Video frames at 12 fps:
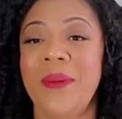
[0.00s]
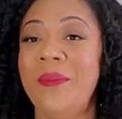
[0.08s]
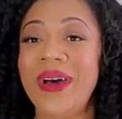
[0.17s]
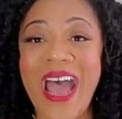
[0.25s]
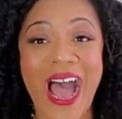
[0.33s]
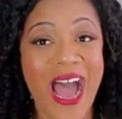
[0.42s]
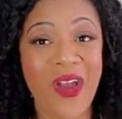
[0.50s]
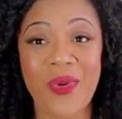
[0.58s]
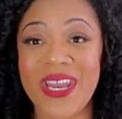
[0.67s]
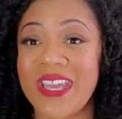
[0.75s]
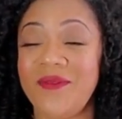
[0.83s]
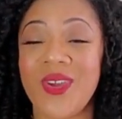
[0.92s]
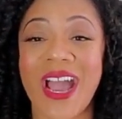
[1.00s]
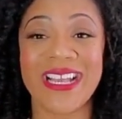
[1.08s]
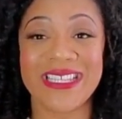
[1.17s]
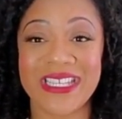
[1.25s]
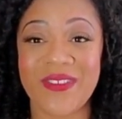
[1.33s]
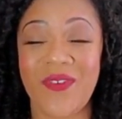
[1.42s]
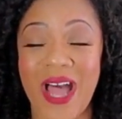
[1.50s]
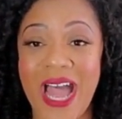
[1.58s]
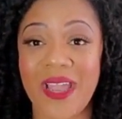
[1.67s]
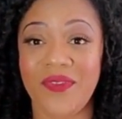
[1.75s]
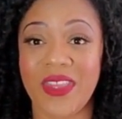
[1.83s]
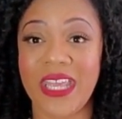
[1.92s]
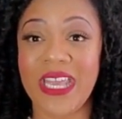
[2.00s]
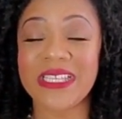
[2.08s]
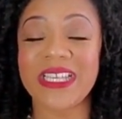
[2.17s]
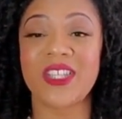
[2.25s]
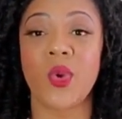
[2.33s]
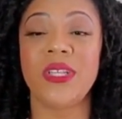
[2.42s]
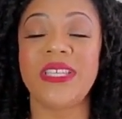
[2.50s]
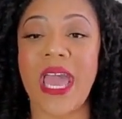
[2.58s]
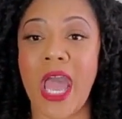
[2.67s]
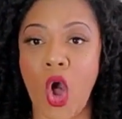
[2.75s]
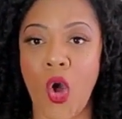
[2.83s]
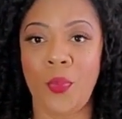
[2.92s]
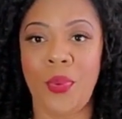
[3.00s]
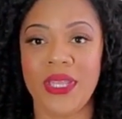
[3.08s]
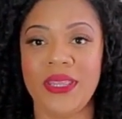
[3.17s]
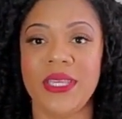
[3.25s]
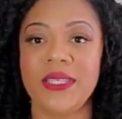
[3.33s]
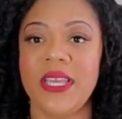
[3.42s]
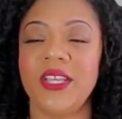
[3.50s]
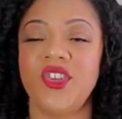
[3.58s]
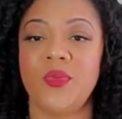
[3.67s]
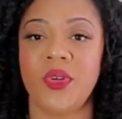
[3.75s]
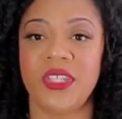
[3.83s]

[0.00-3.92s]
But I want to give you guys these five things that's going to help put this into